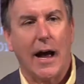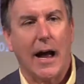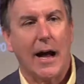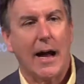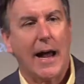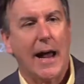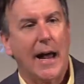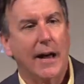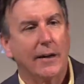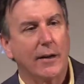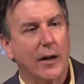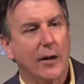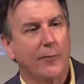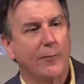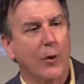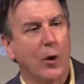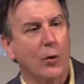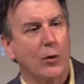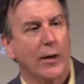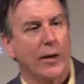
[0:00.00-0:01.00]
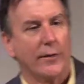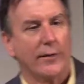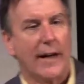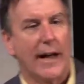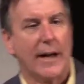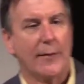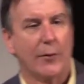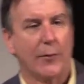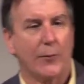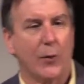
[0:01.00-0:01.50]
I had a focus.
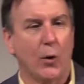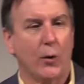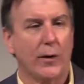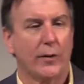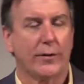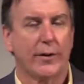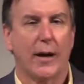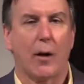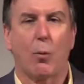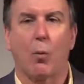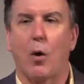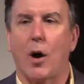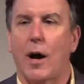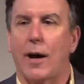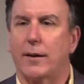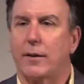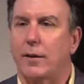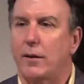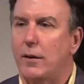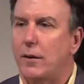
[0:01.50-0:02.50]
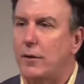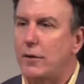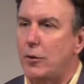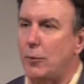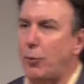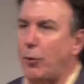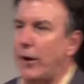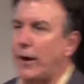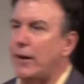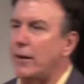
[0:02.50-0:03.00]
I have a focus that I want
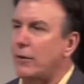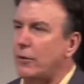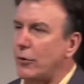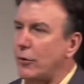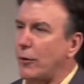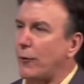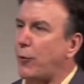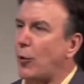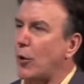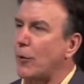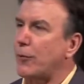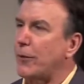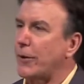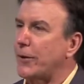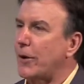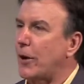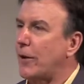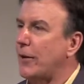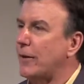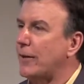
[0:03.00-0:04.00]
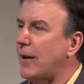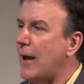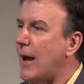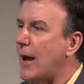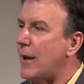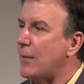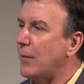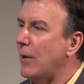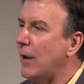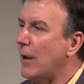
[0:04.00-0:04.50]
to bring to the forefront all the
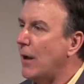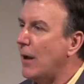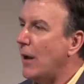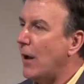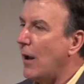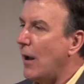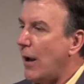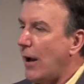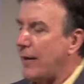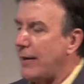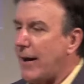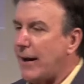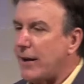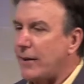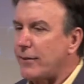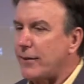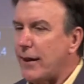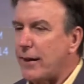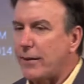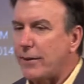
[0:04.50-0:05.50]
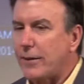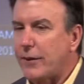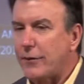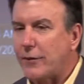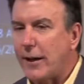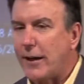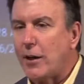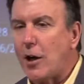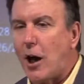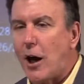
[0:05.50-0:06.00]
time. And that is that the
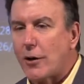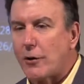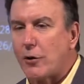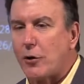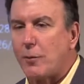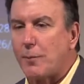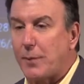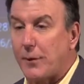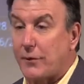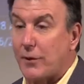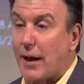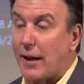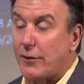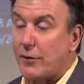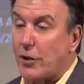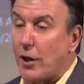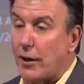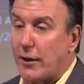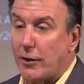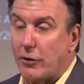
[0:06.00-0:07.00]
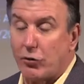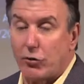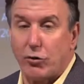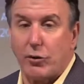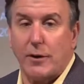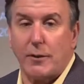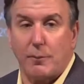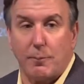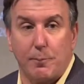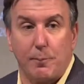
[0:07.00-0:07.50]
state auditor, besides the auditing,
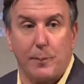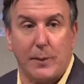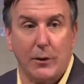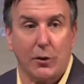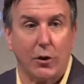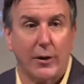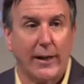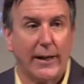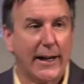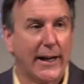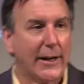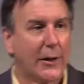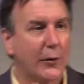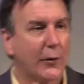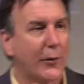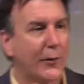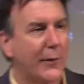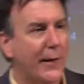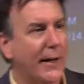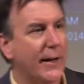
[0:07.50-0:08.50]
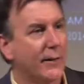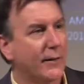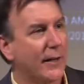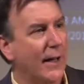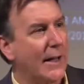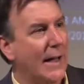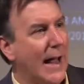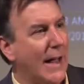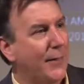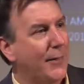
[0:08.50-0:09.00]
should be looking at other things.
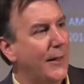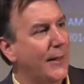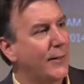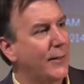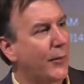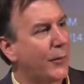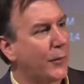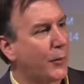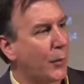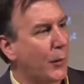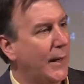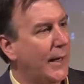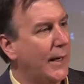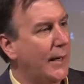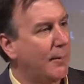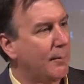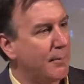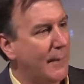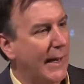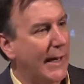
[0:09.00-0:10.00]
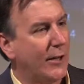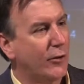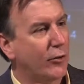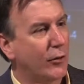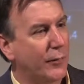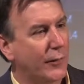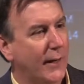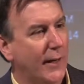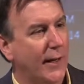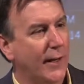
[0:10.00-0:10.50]
And I think the three
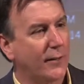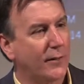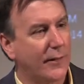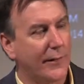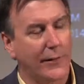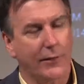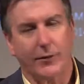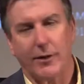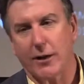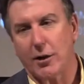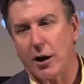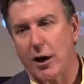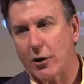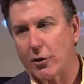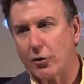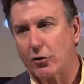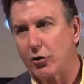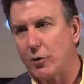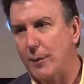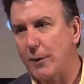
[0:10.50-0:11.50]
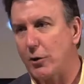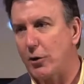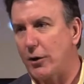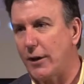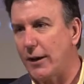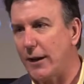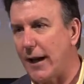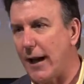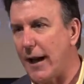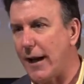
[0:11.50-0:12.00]
major things that the state auditor should be
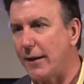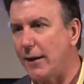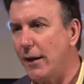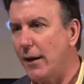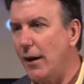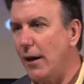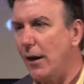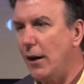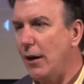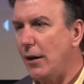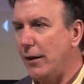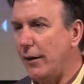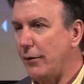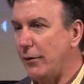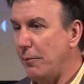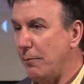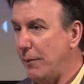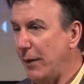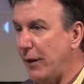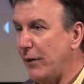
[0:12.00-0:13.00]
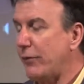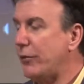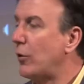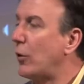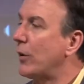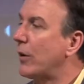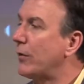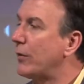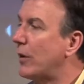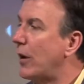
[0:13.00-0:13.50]
looking at is
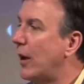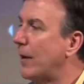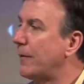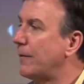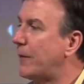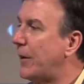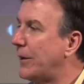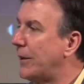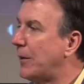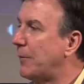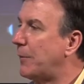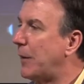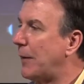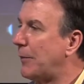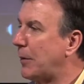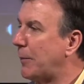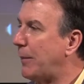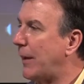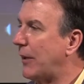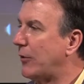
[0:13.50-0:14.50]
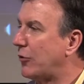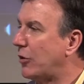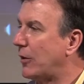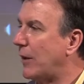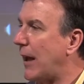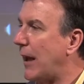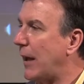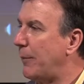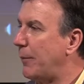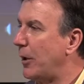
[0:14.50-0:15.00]
Minnesota's unfunded public
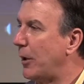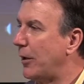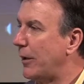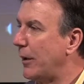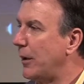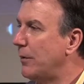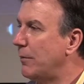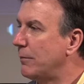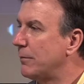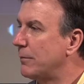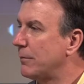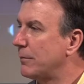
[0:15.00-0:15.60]
pension liability,